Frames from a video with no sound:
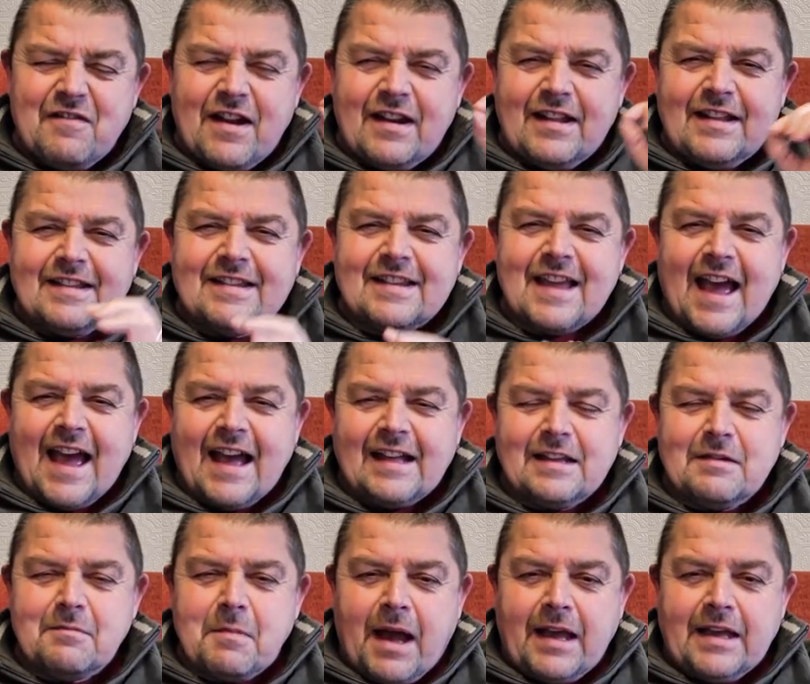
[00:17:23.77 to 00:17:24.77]
very
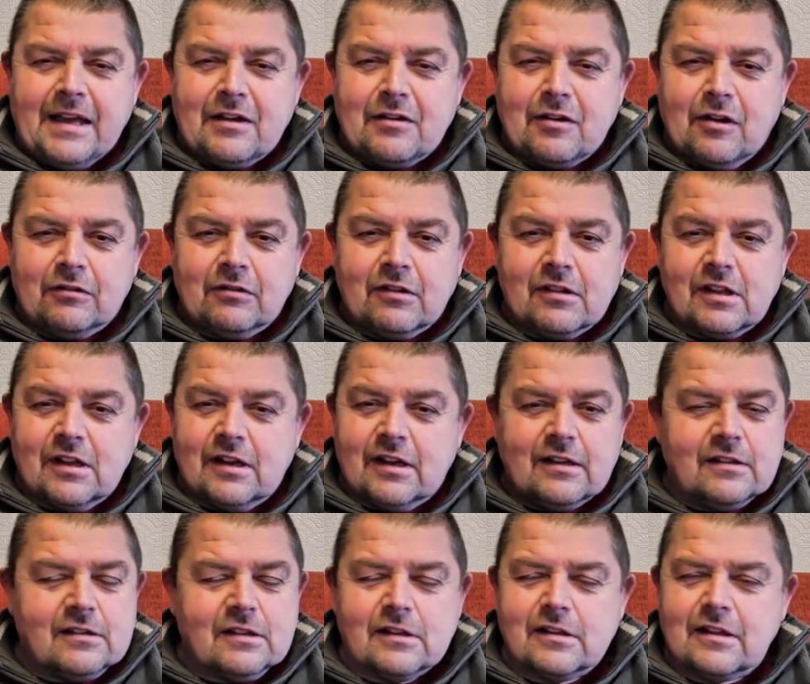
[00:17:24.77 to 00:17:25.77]
tiny microns it
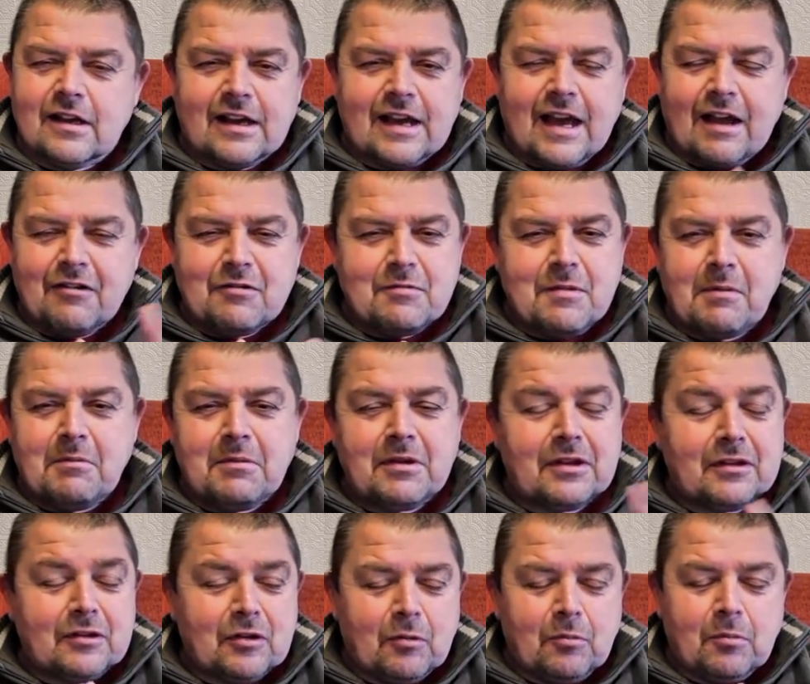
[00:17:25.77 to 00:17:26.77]
is. I can't remember
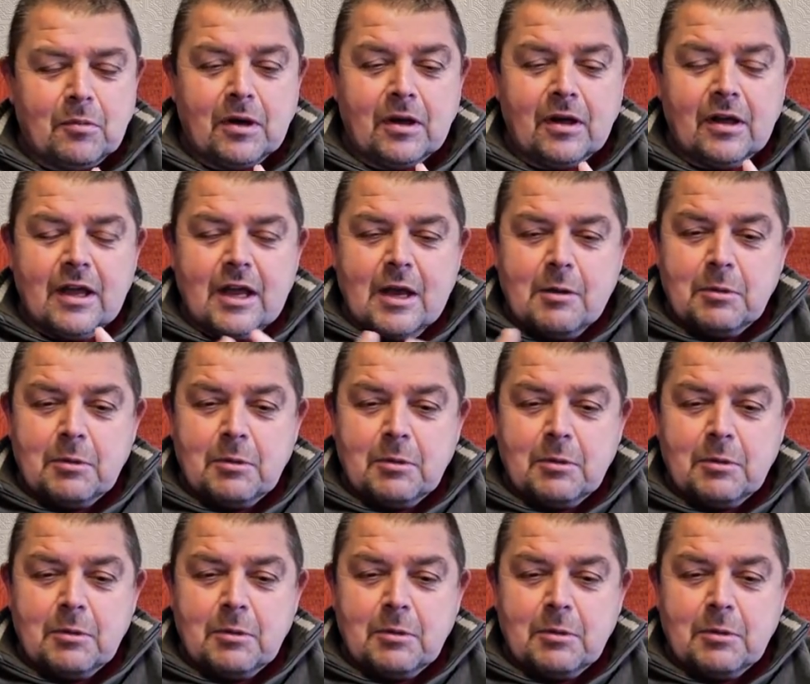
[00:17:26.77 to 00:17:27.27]
the number.